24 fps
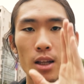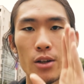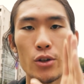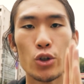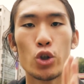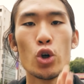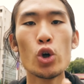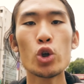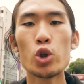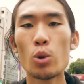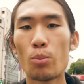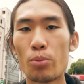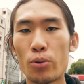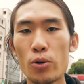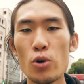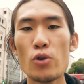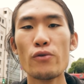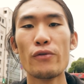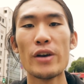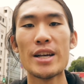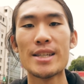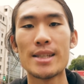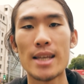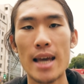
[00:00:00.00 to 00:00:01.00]
Social
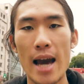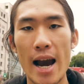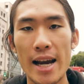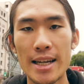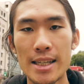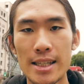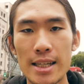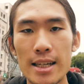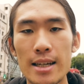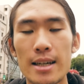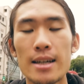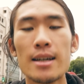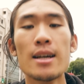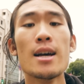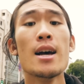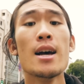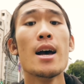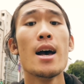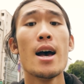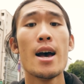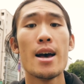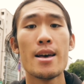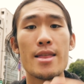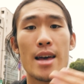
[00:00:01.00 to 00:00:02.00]
proof is the idea
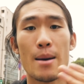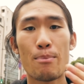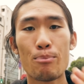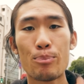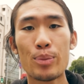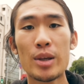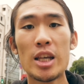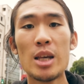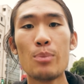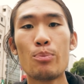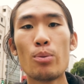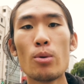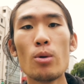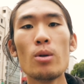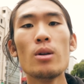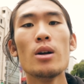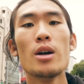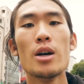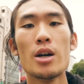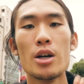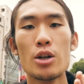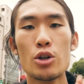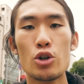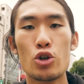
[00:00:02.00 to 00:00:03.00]
that people
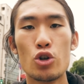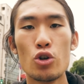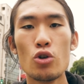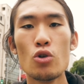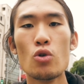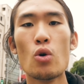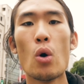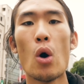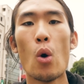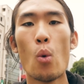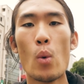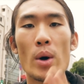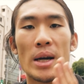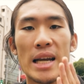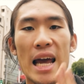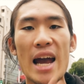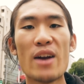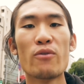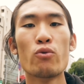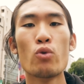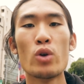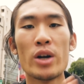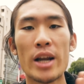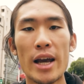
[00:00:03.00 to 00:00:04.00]
do what
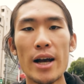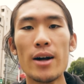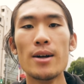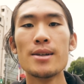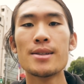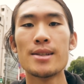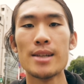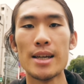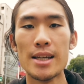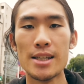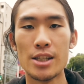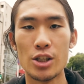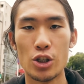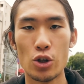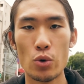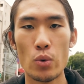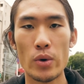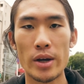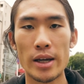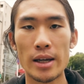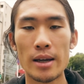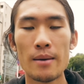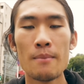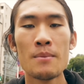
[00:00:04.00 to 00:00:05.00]
everyone else is
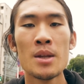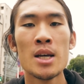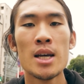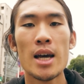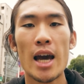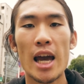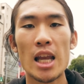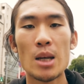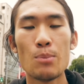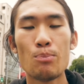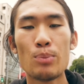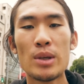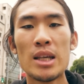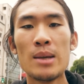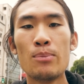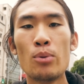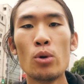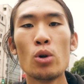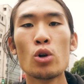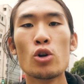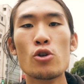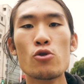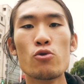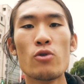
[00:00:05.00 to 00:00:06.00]
doing, and
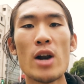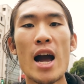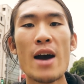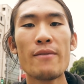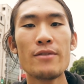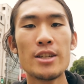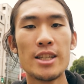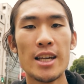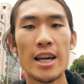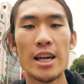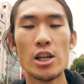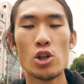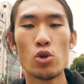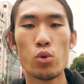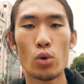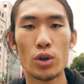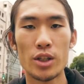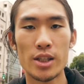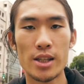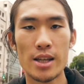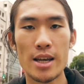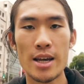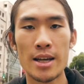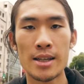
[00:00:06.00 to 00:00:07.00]
people gravitate
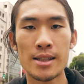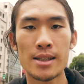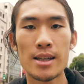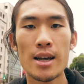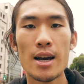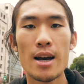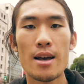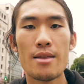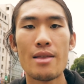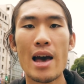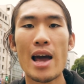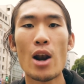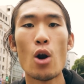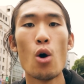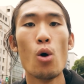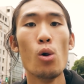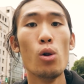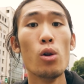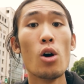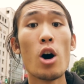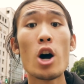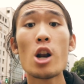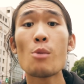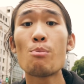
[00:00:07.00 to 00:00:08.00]
towards things that a
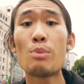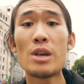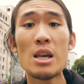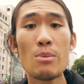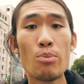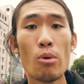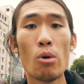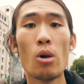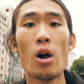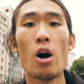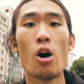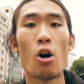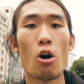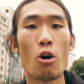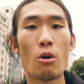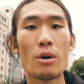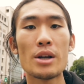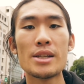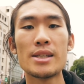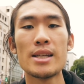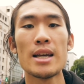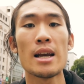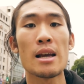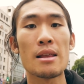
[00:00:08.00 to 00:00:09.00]
lot of people are
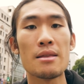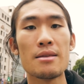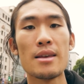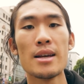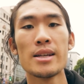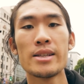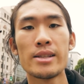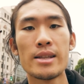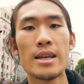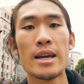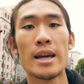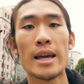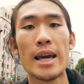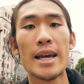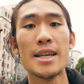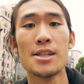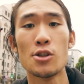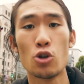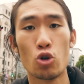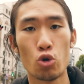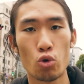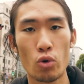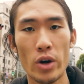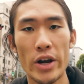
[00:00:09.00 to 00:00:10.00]
already saying, this thing
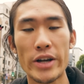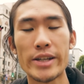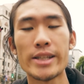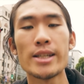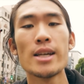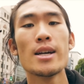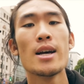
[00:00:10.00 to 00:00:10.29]
is great.